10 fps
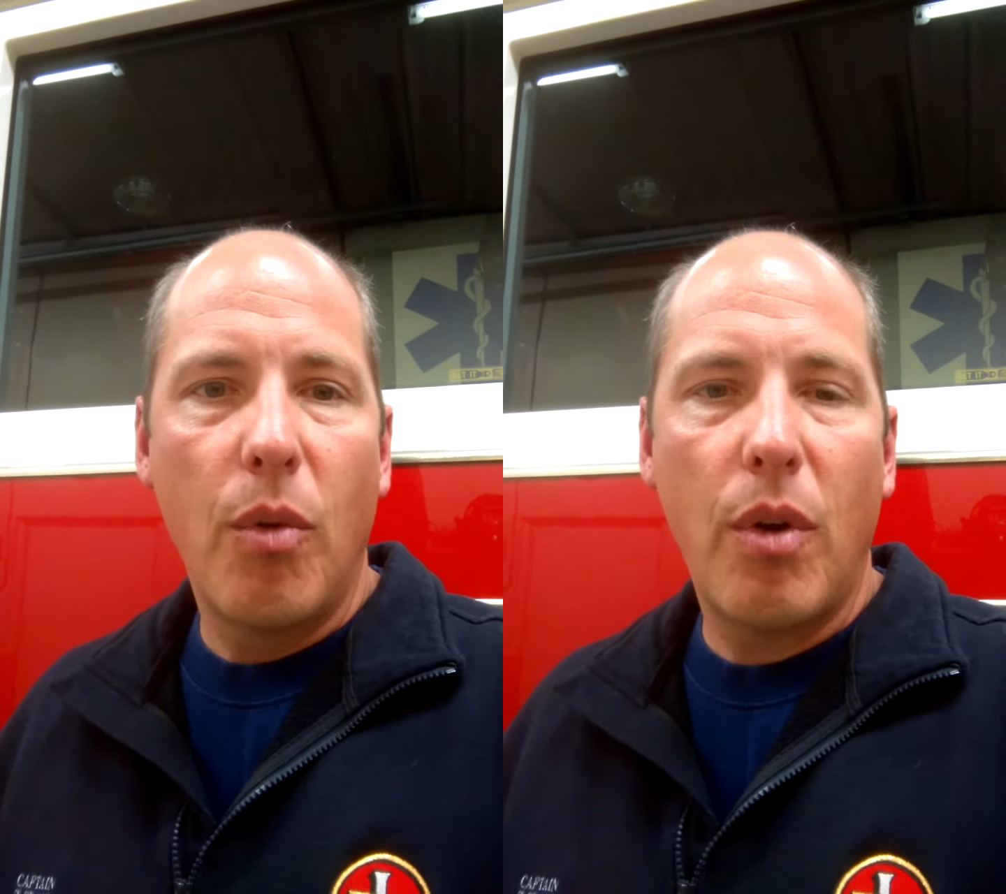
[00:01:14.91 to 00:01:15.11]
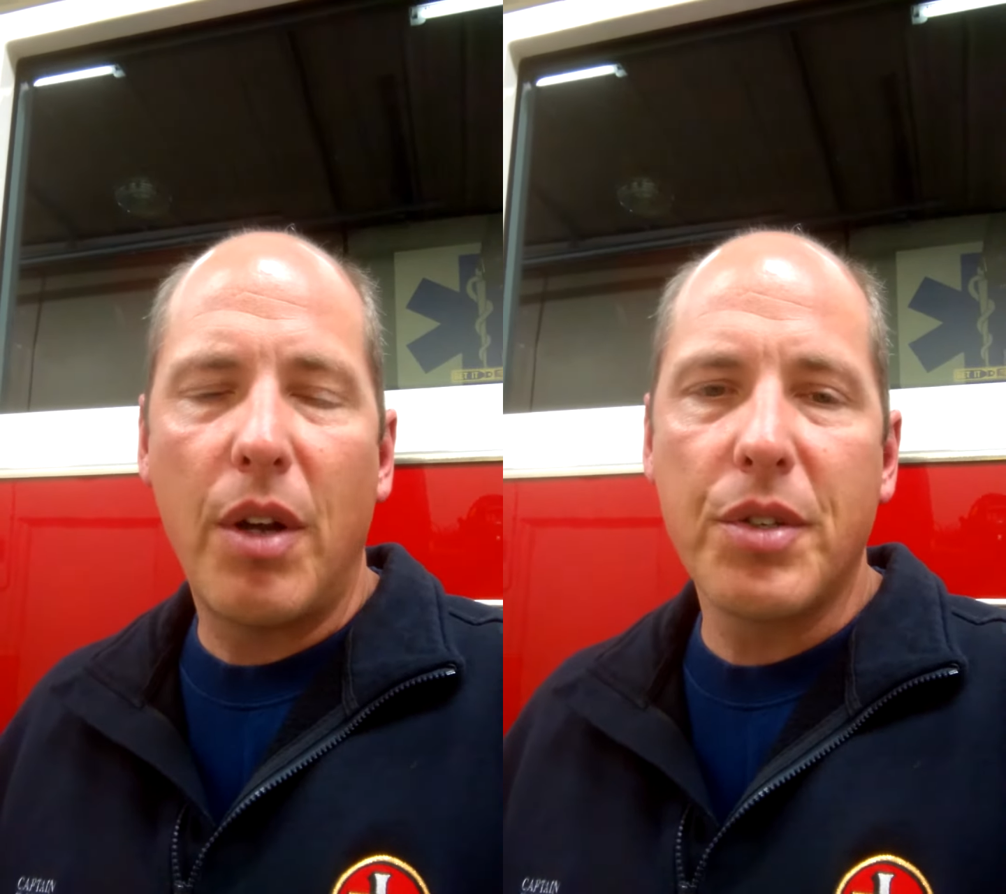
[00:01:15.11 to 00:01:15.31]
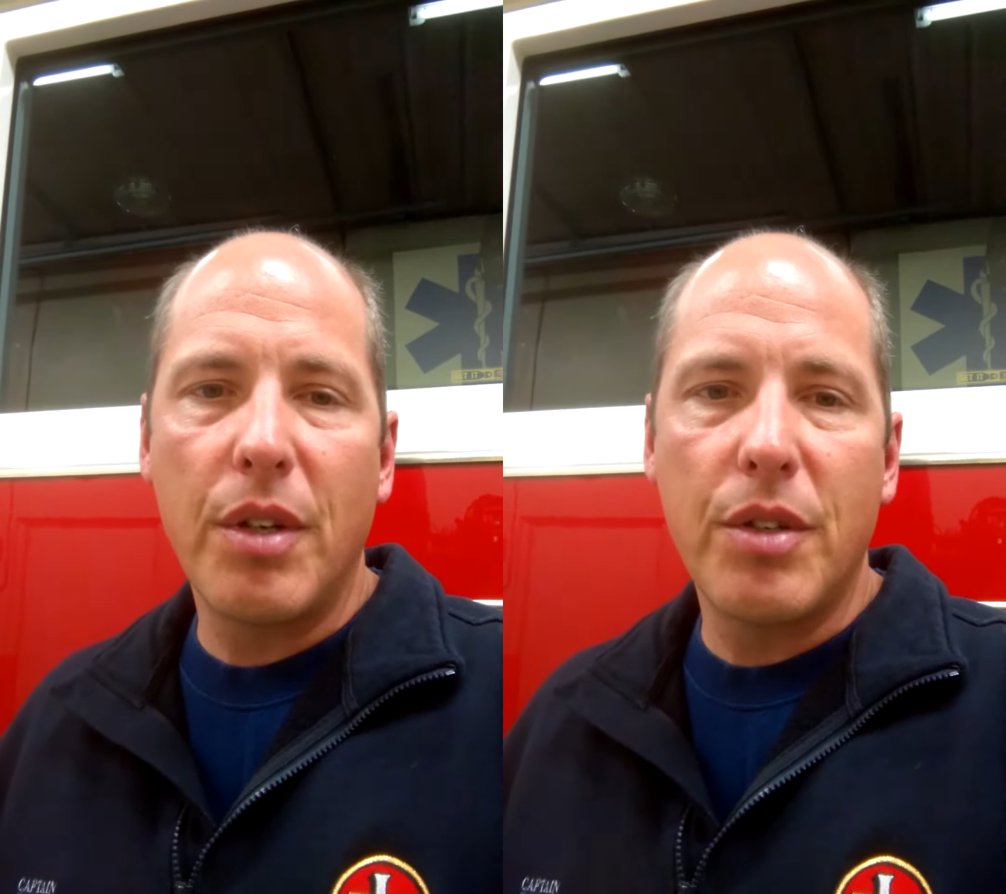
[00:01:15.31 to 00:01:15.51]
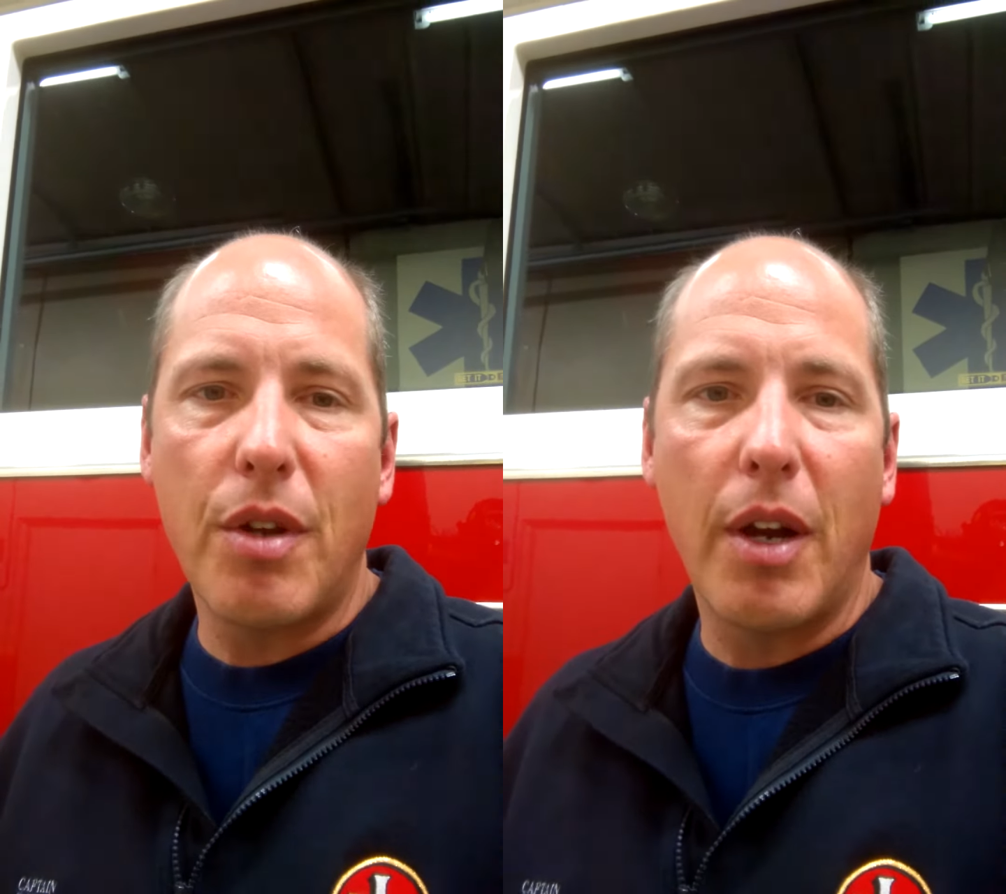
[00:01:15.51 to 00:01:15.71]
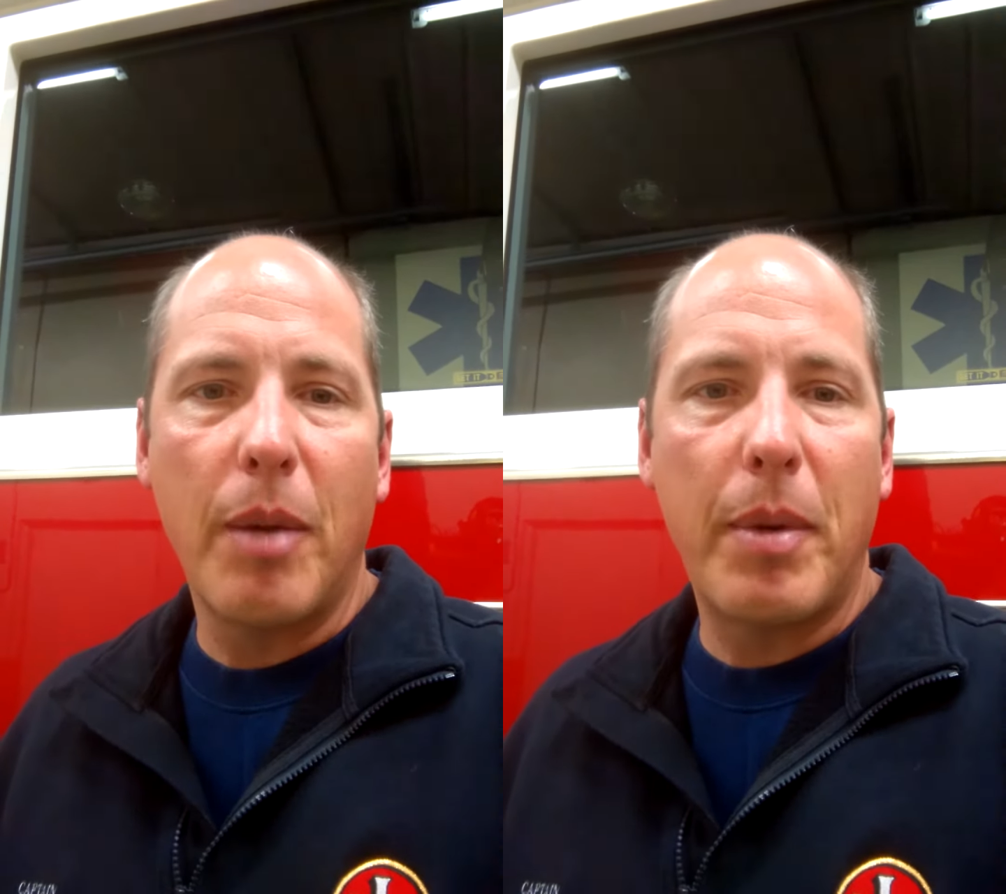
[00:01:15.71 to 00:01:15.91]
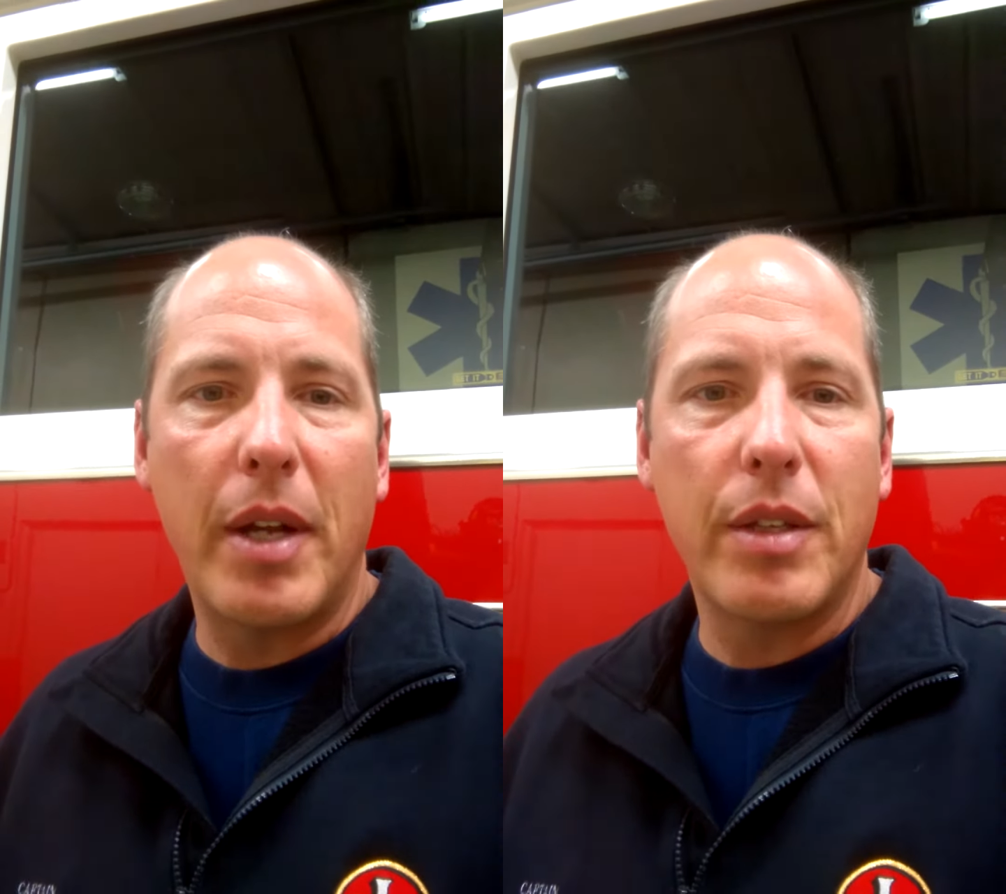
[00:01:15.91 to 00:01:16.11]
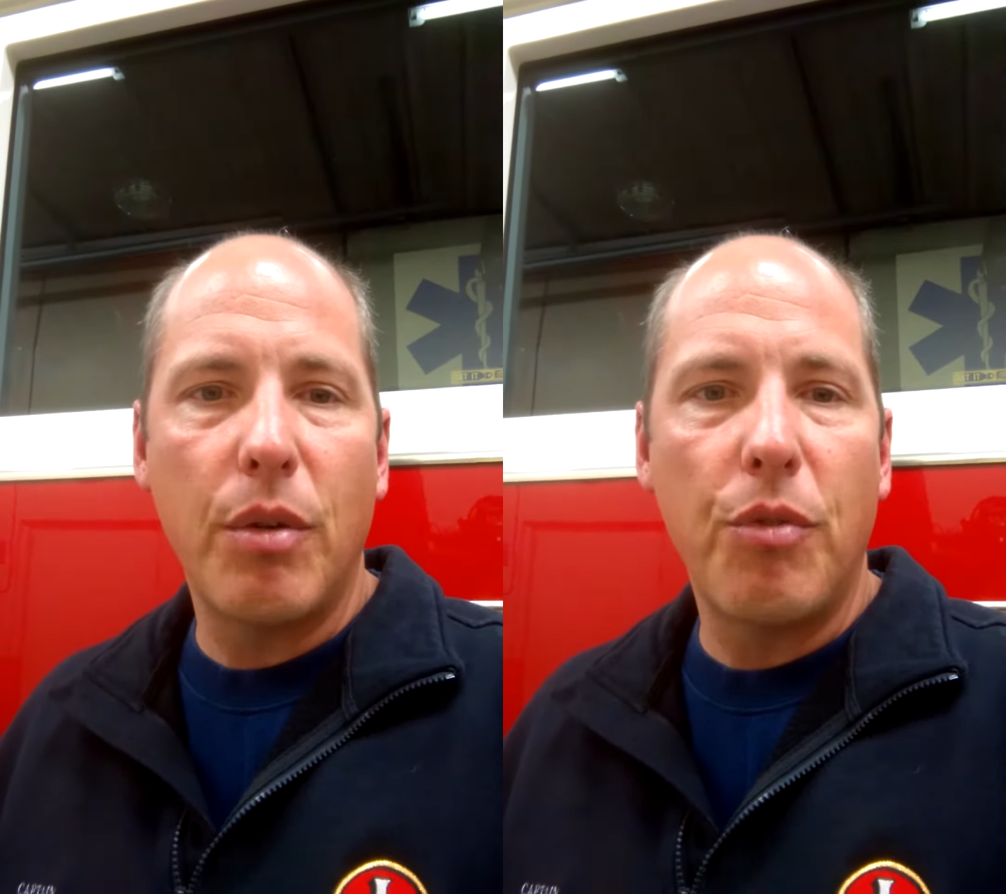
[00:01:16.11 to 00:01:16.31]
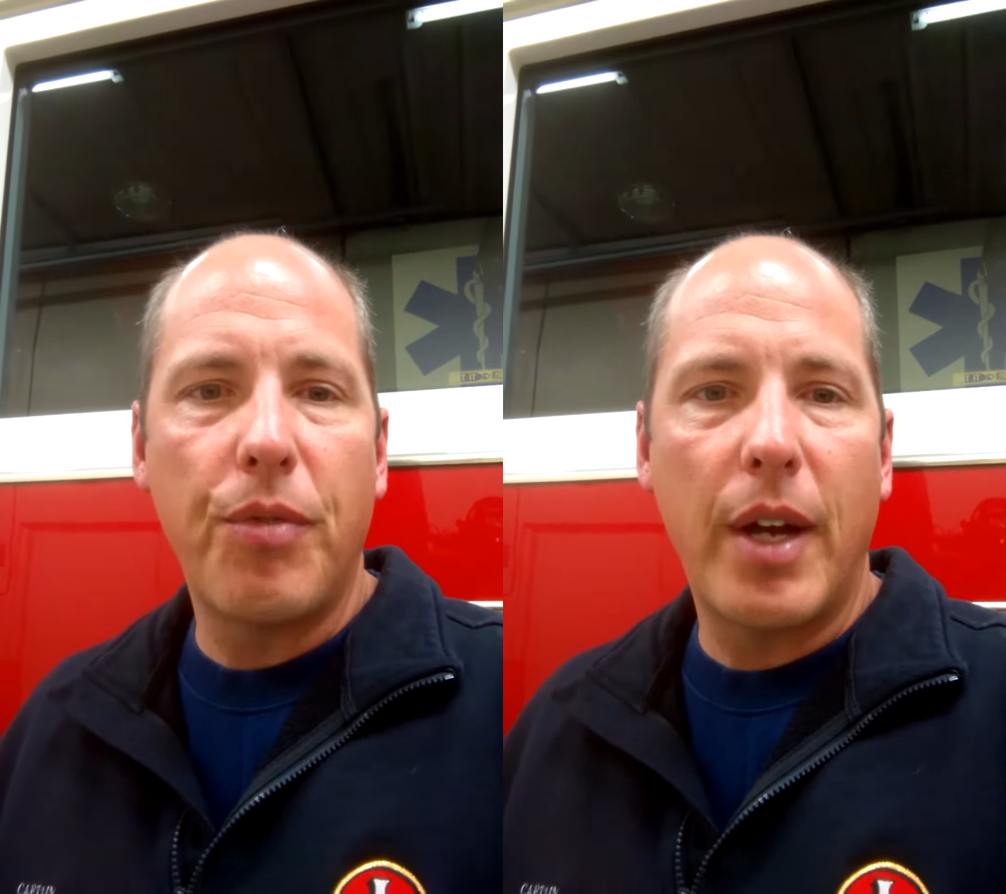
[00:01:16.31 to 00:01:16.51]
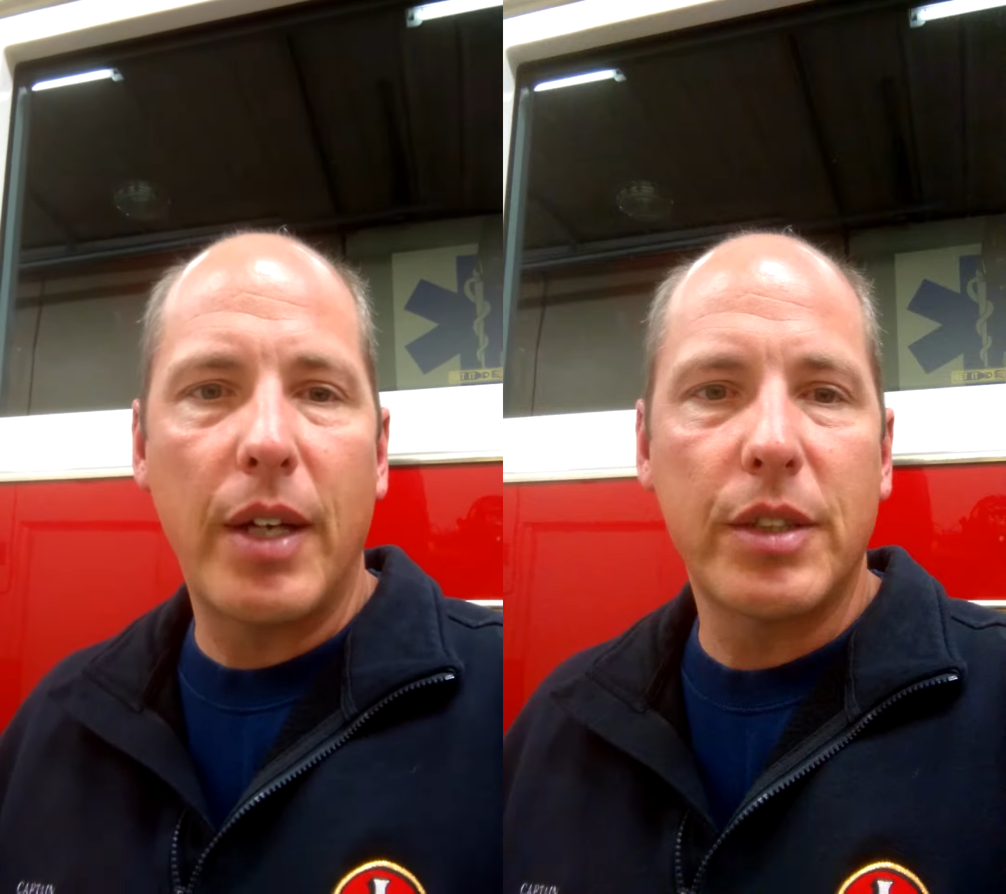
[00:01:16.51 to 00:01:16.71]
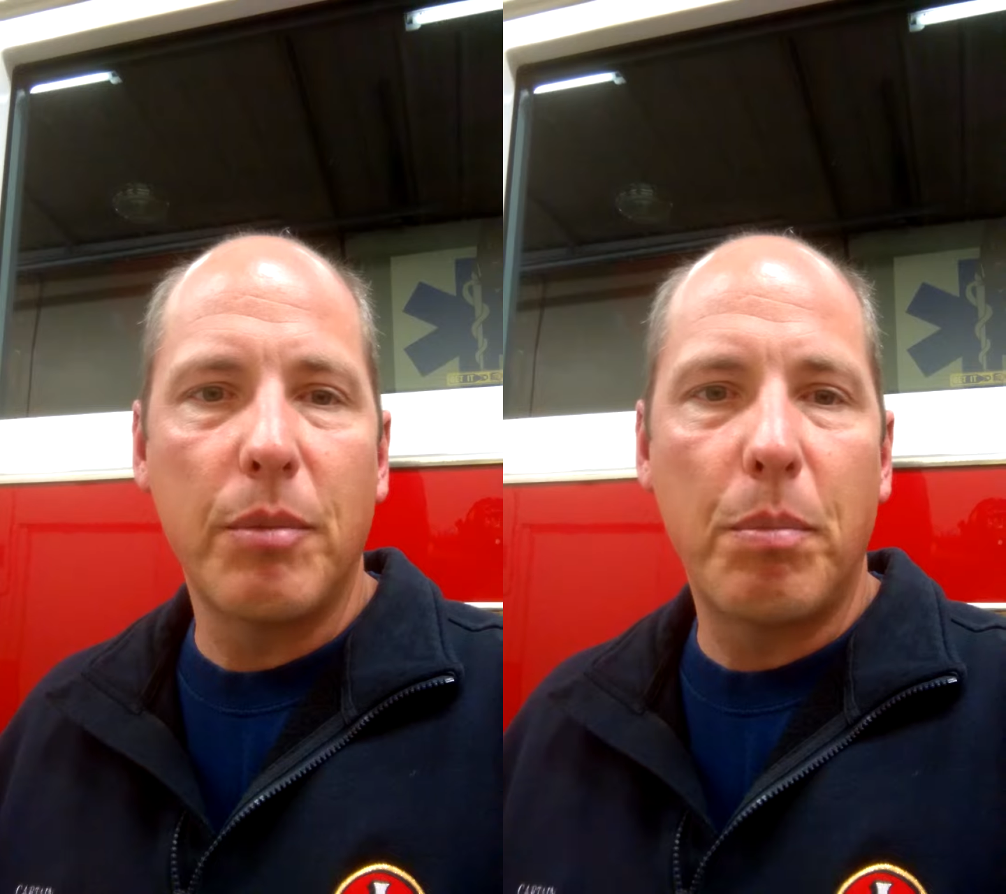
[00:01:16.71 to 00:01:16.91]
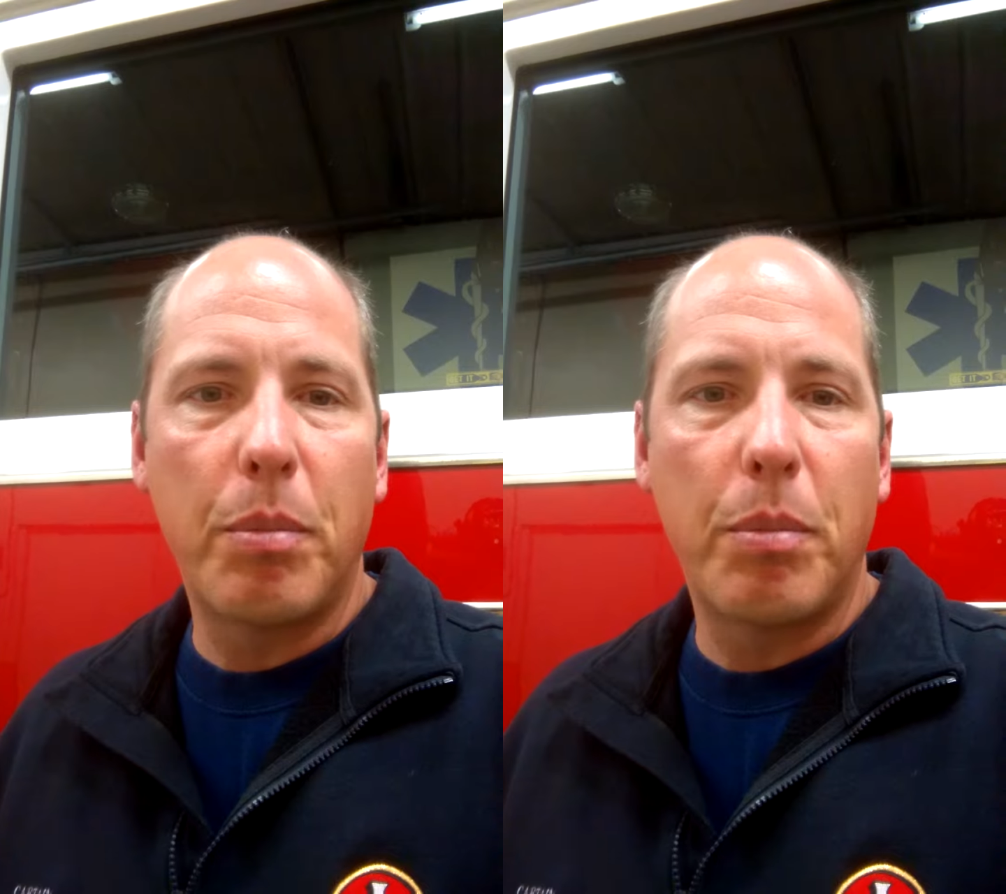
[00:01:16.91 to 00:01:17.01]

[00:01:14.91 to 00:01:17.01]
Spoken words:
We're also going to talk about the old-fashioned